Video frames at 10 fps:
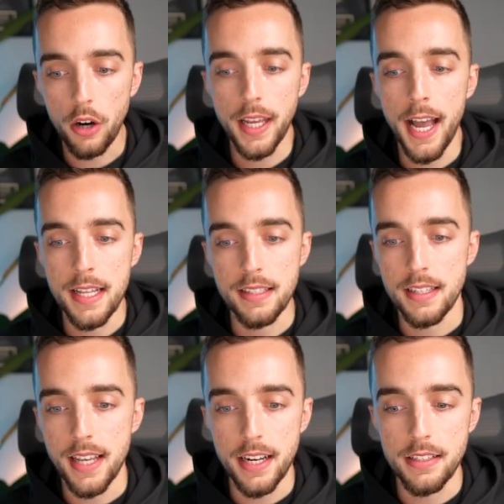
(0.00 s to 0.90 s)
ARCADS
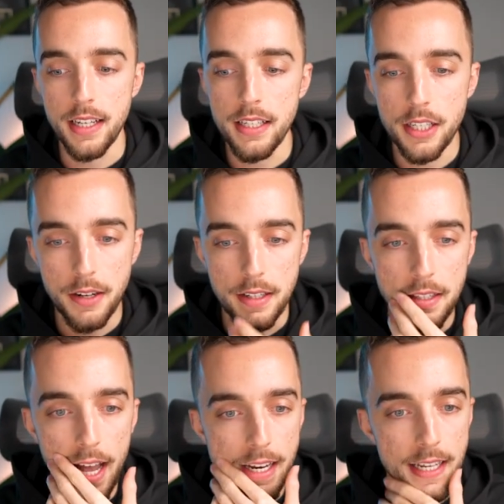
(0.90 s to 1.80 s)
decided to integrate
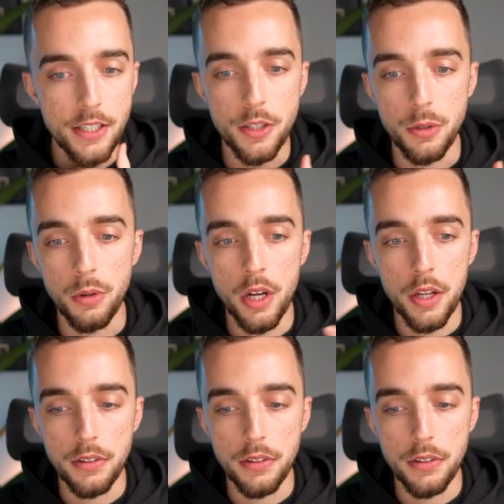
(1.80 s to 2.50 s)
that into